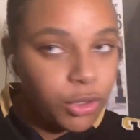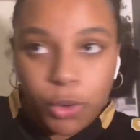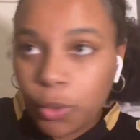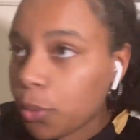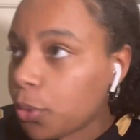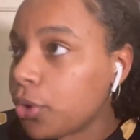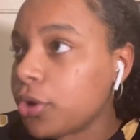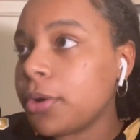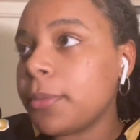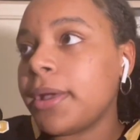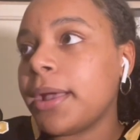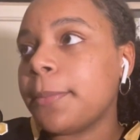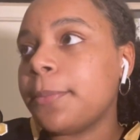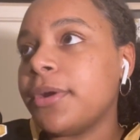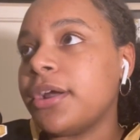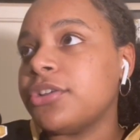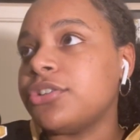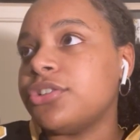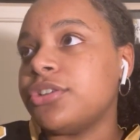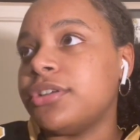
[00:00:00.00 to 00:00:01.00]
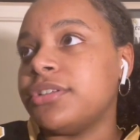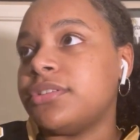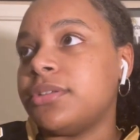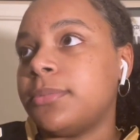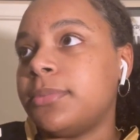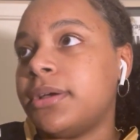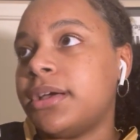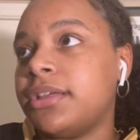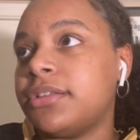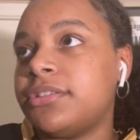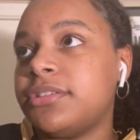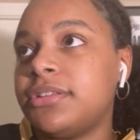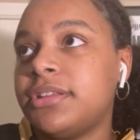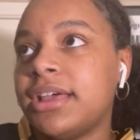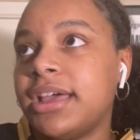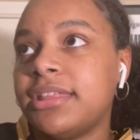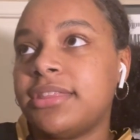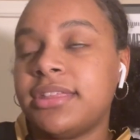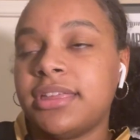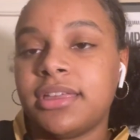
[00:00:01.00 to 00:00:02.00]
quarterback pressure is a must.
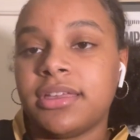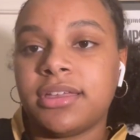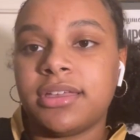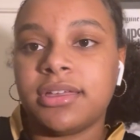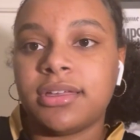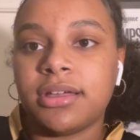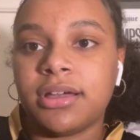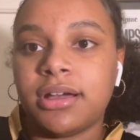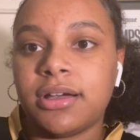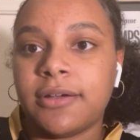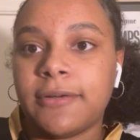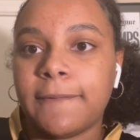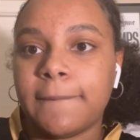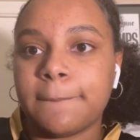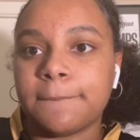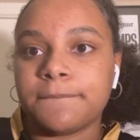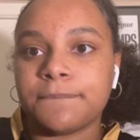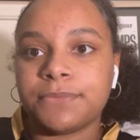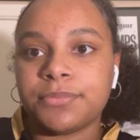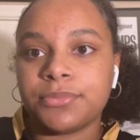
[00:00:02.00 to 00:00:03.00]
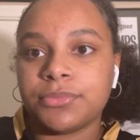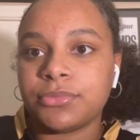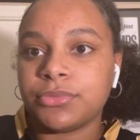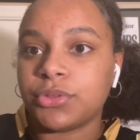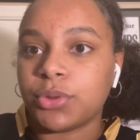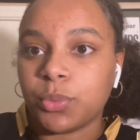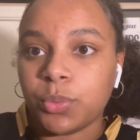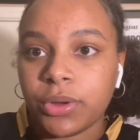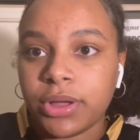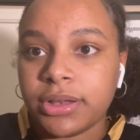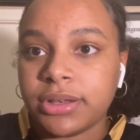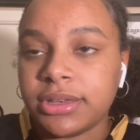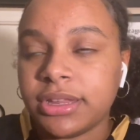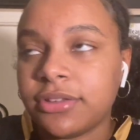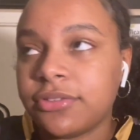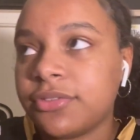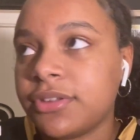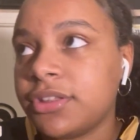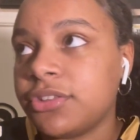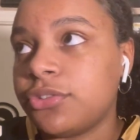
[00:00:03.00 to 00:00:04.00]
I think the run
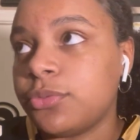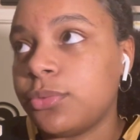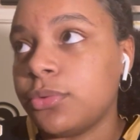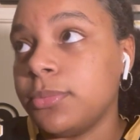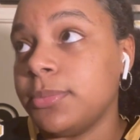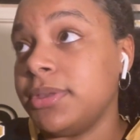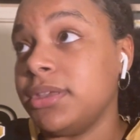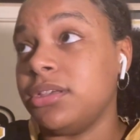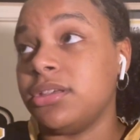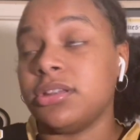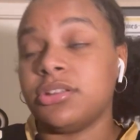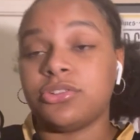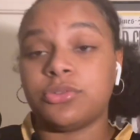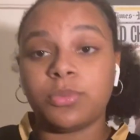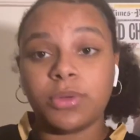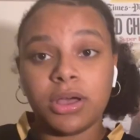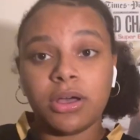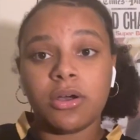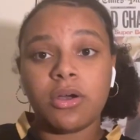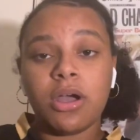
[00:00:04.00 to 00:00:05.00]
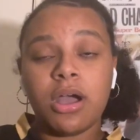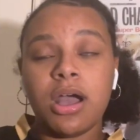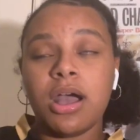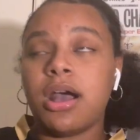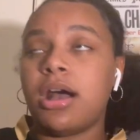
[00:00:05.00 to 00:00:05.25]
defense will be good as well.